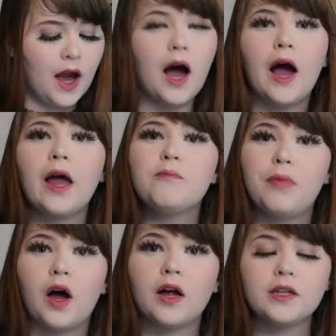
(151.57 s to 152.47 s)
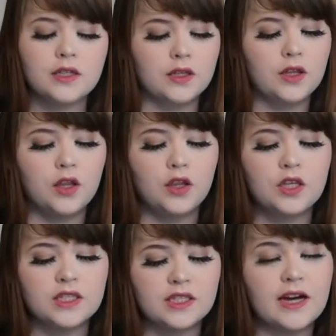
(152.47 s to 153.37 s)
I bought the
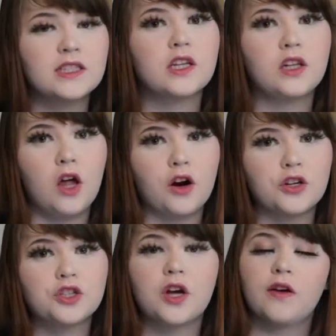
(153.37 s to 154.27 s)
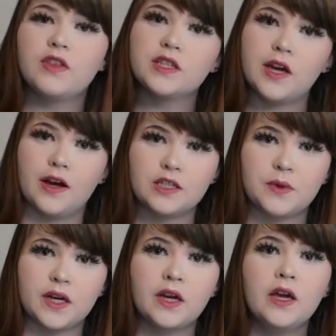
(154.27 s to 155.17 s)
size large of this
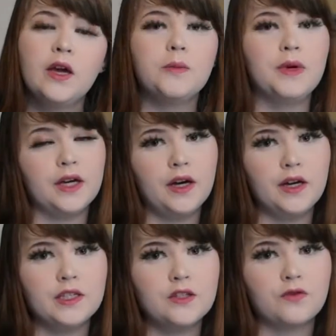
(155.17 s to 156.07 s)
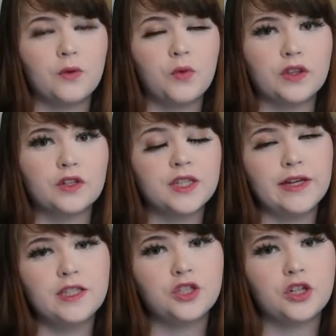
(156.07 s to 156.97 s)
cosplay because from what their
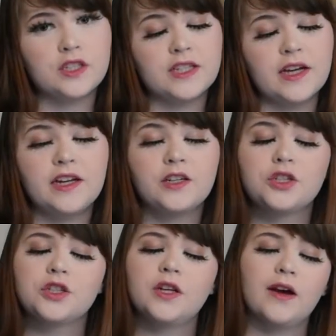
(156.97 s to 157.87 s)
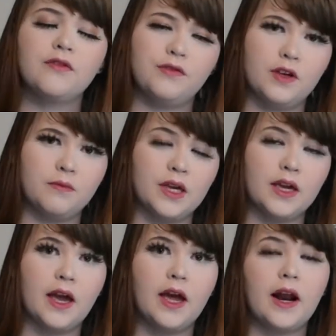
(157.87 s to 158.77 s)
sizing chart said, it should have fit me.
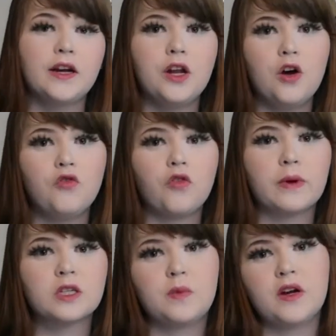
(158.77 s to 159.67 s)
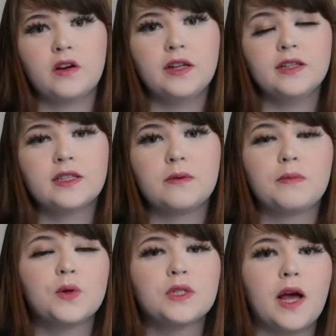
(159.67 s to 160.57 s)
And I know from experience that
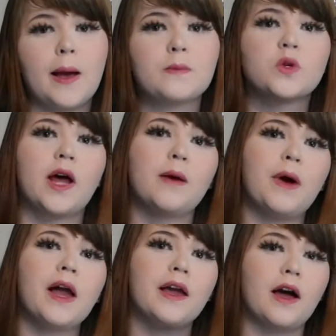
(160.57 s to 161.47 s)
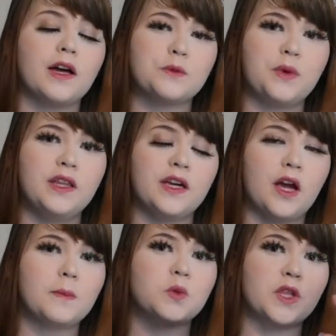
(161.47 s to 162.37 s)
most times when I buy a cosplay that
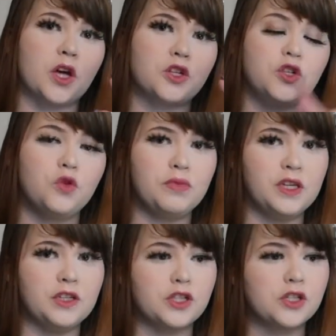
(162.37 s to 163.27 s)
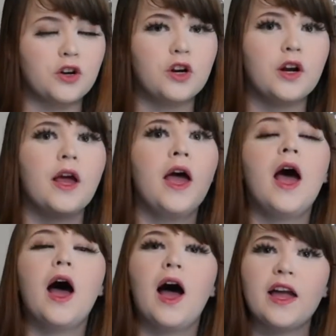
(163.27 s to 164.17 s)
comes with a two-piece skirt,
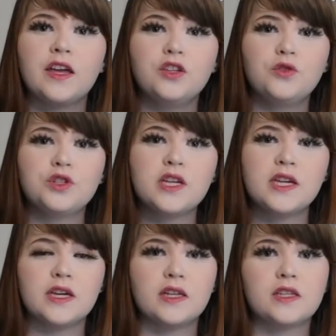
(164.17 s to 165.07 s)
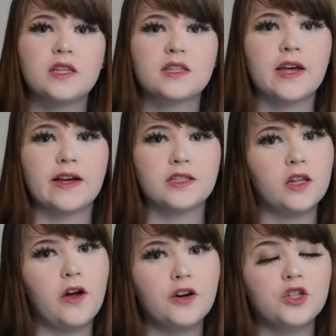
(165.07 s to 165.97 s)
I can usually get into the size
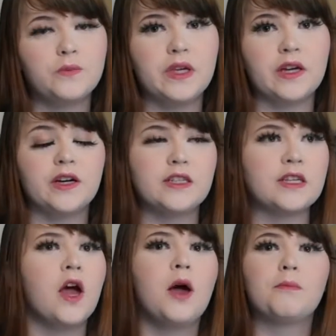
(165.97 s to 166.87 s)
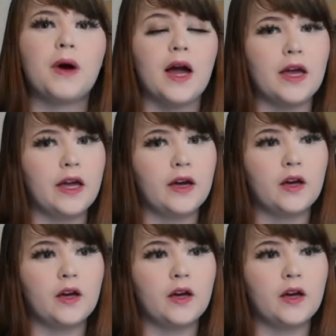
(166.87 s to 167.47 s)
large because my